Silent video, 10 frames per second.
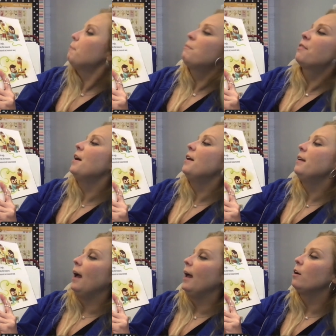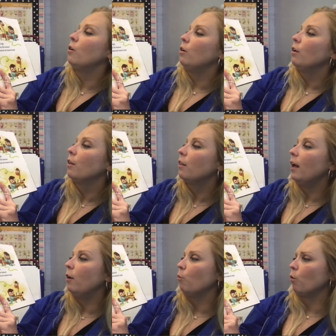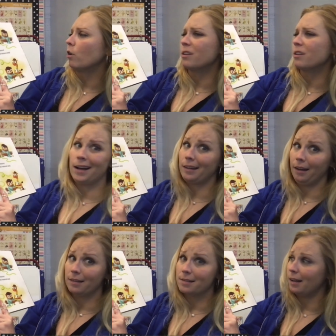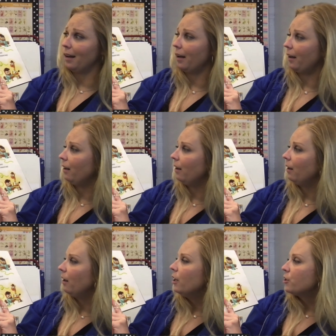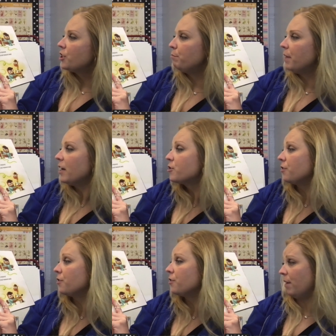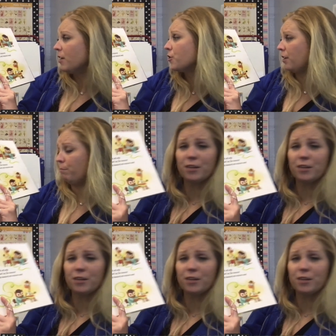and angle, and words I can't say. She measured and measured and measured